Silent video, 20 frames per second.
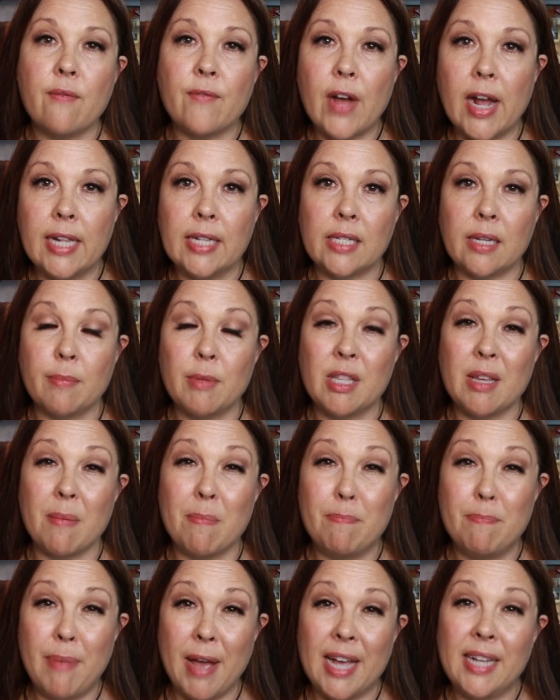and finds some of the
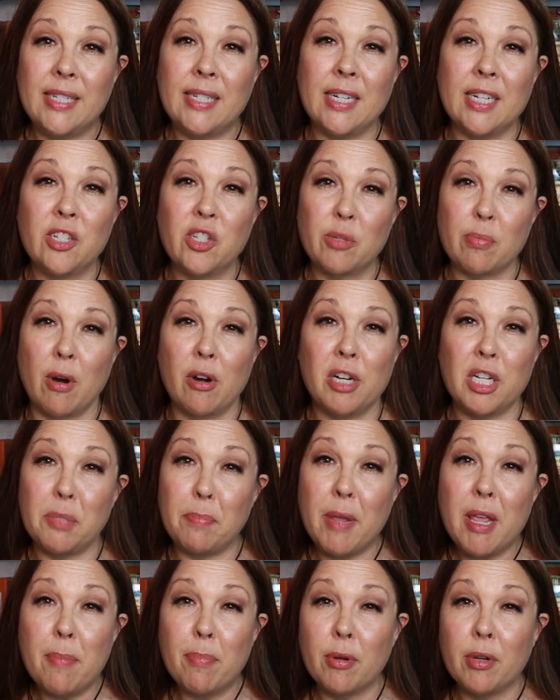best and smartest
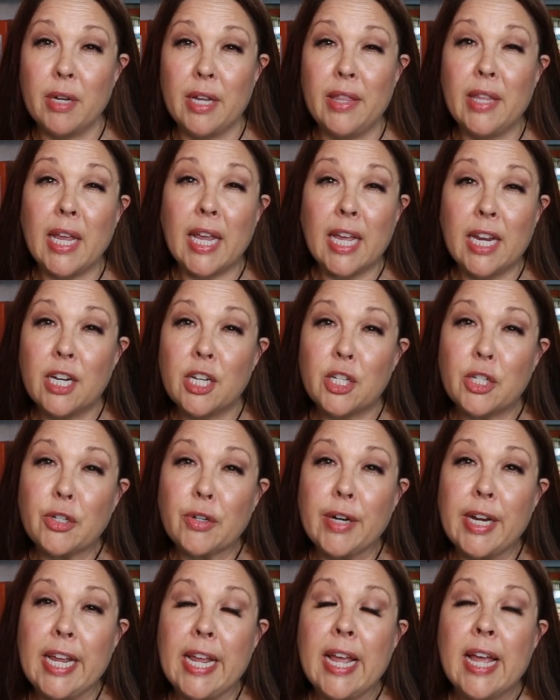people in the
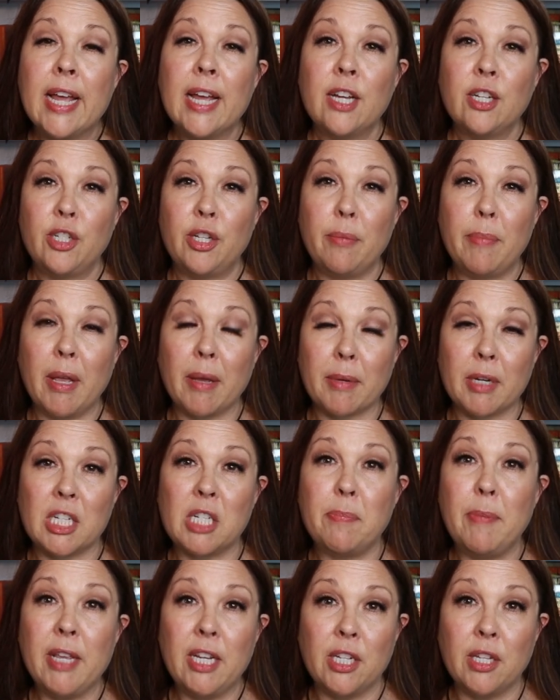industry to be able to
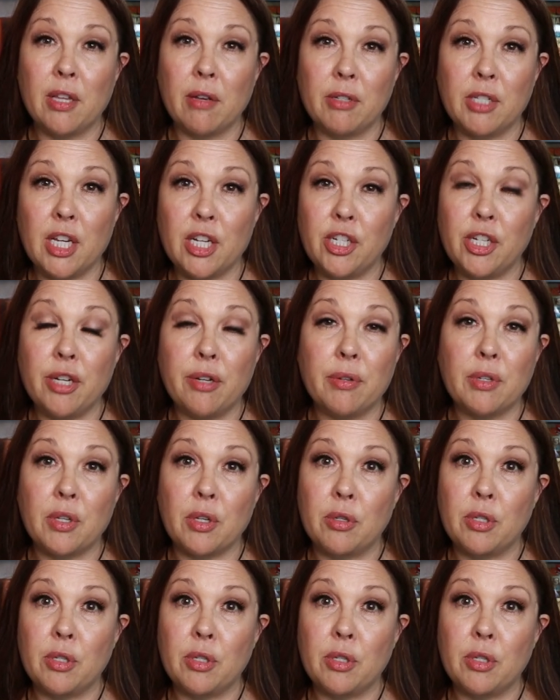speak to those issues.